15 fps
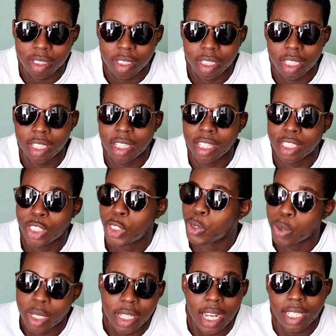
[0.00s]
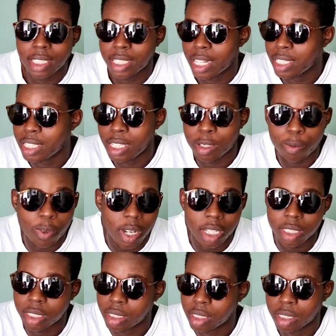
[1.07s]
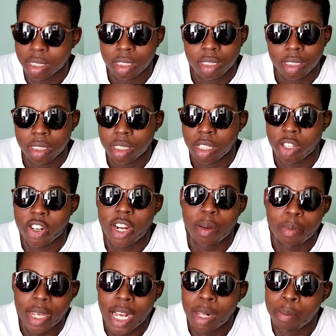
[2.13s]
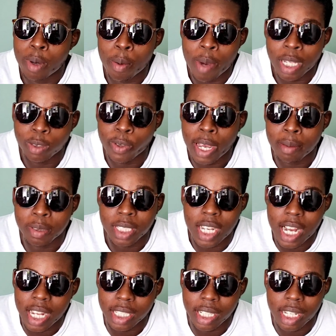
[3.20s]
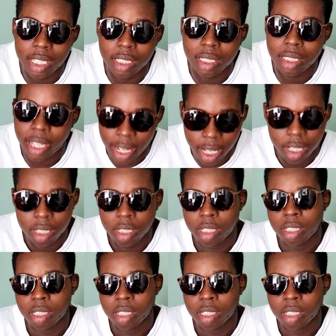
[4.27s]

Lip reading: I think a joke dance and deep as Grammy album as Vybz Kartel say.